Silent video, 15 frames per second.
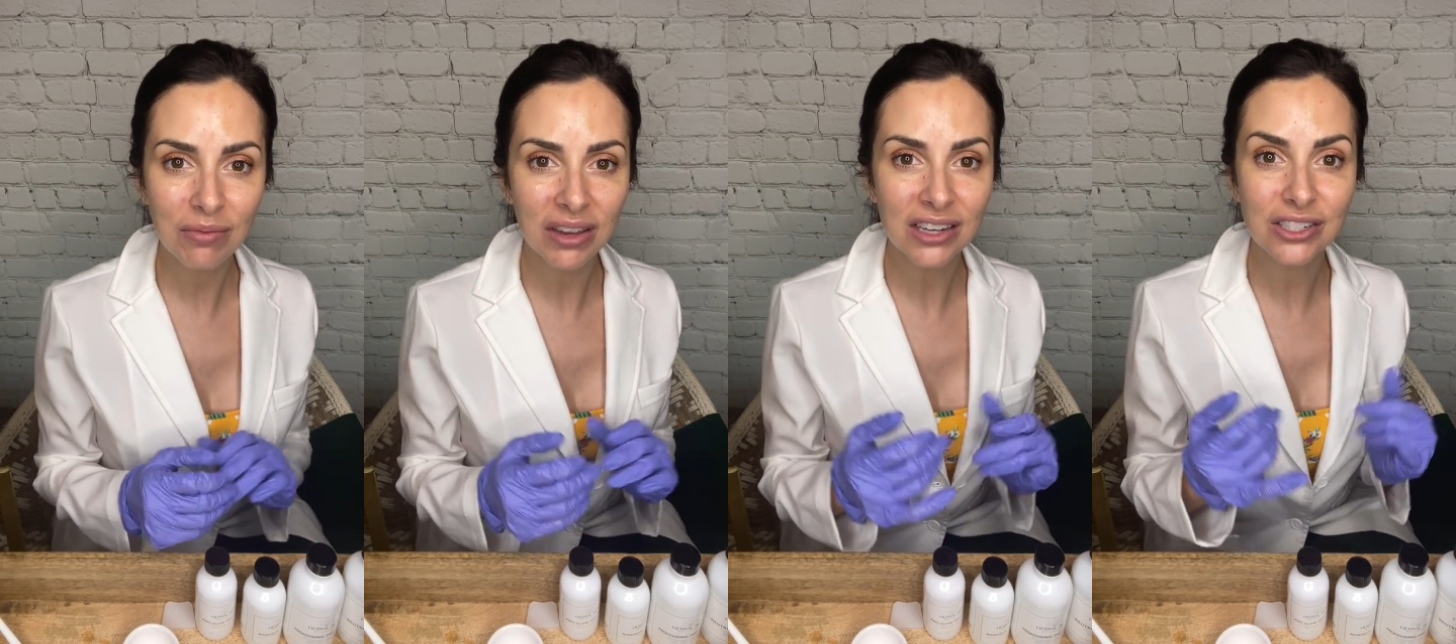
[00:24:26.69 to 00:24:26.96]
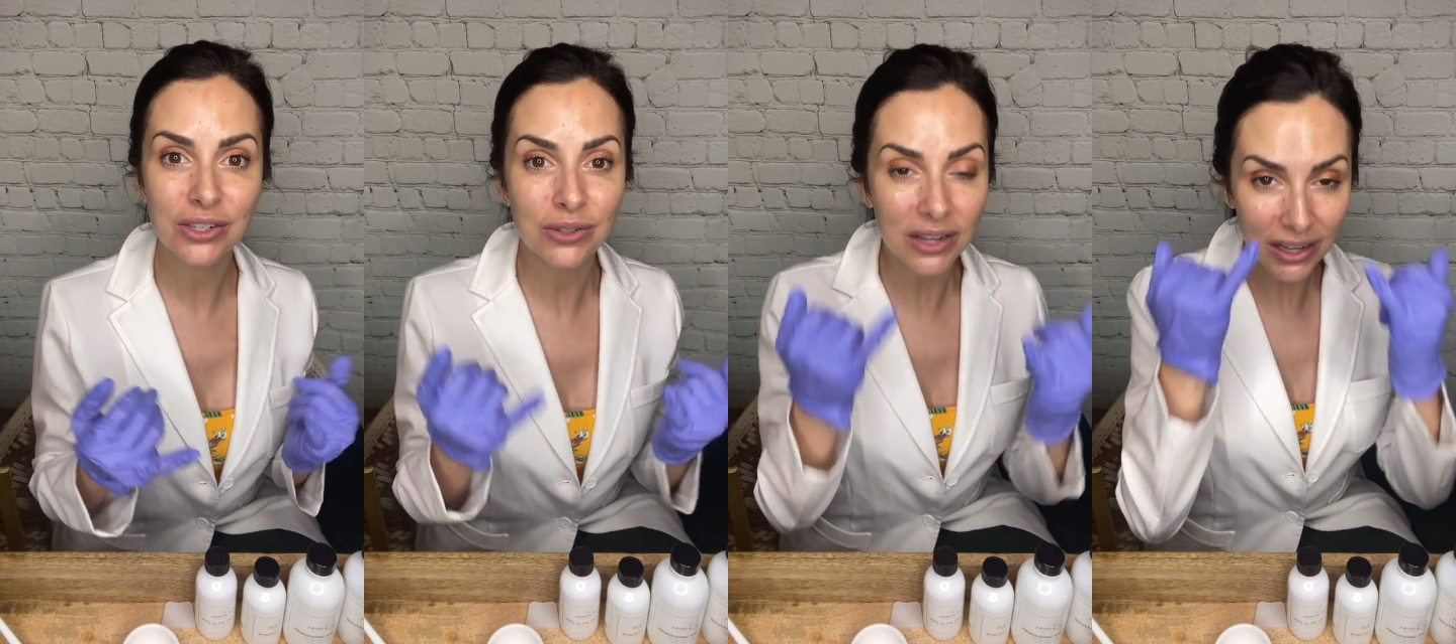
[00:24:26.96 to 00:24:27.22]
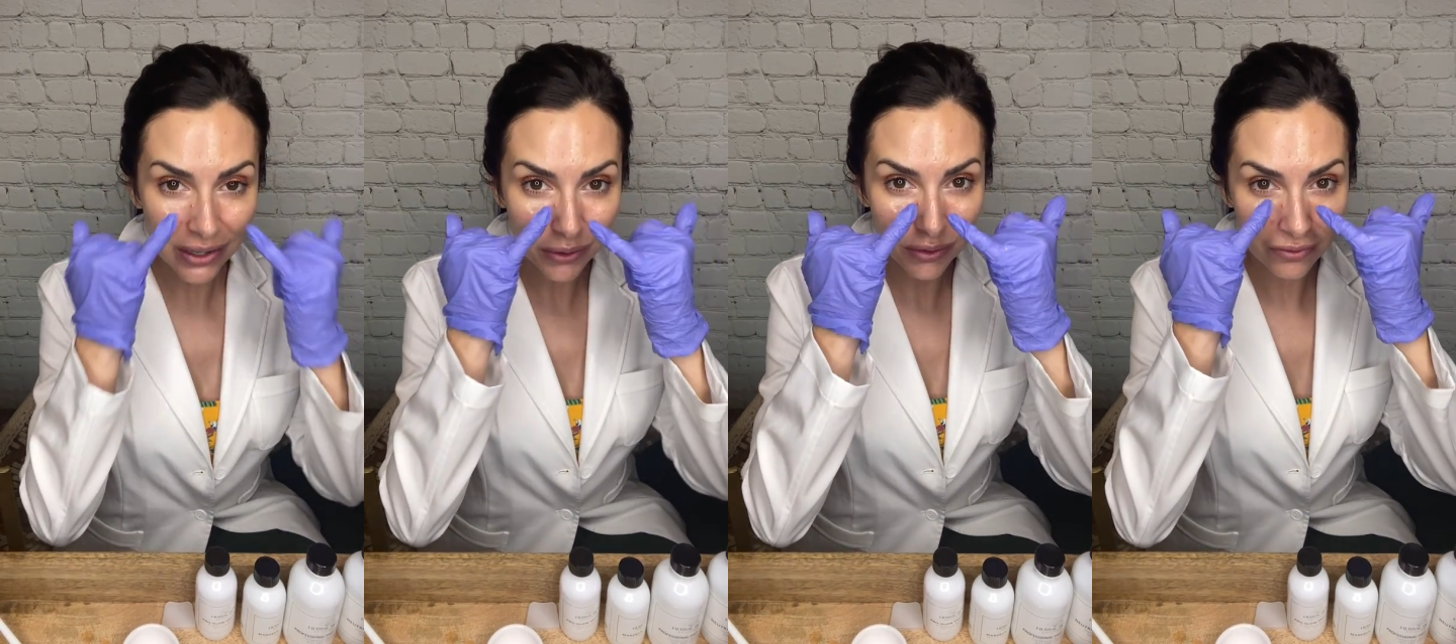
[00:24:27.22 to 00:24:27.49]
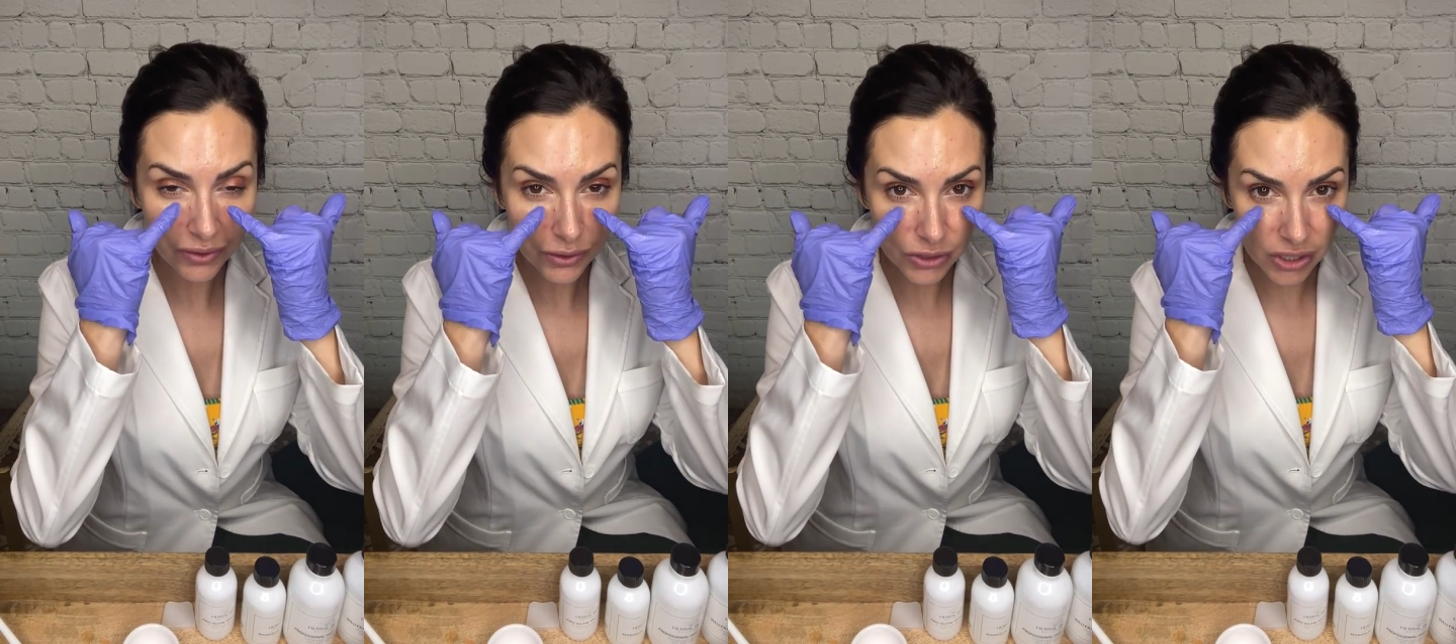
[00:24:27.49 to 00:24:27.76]
going to do nano
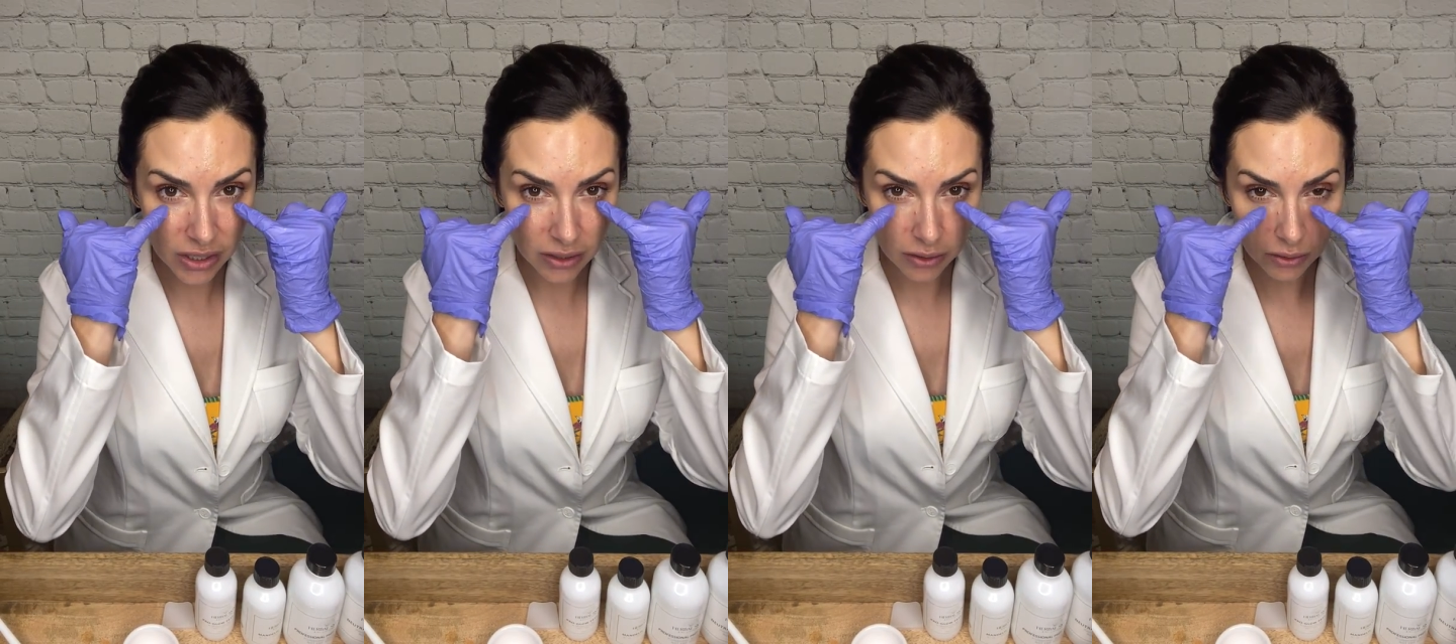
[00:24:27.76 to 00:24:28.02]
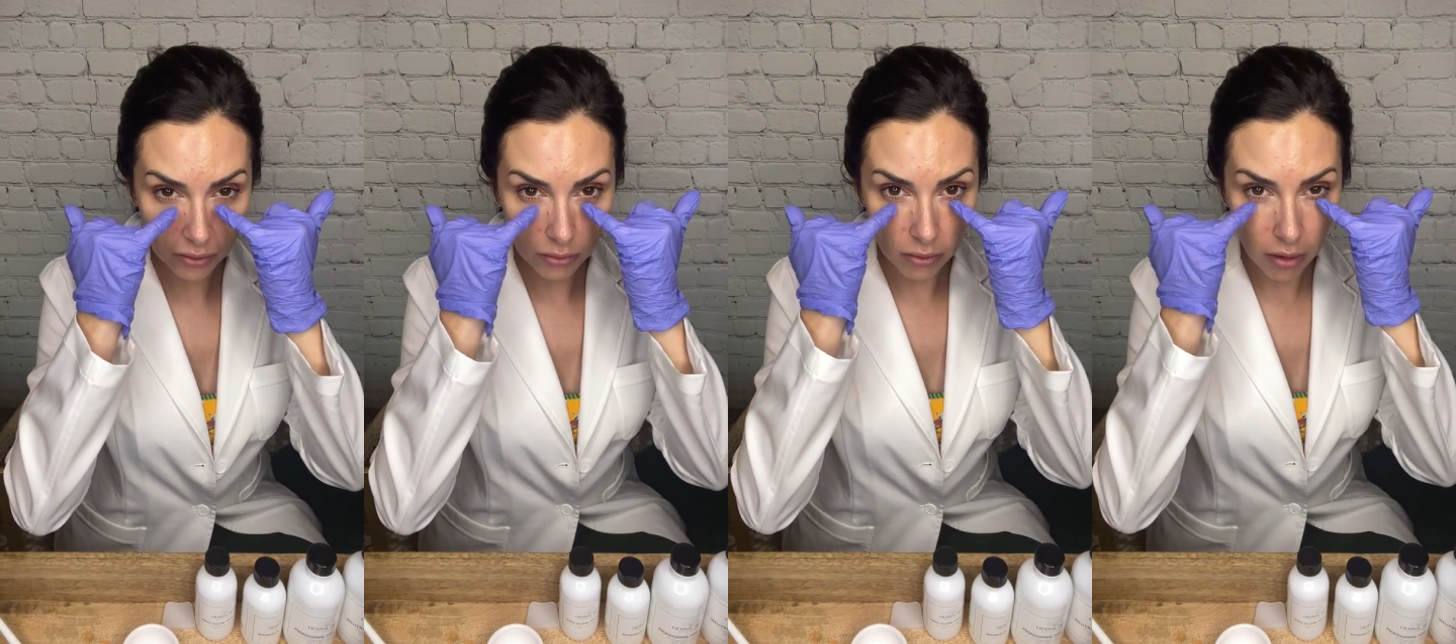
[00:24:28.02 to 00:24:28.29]
infusion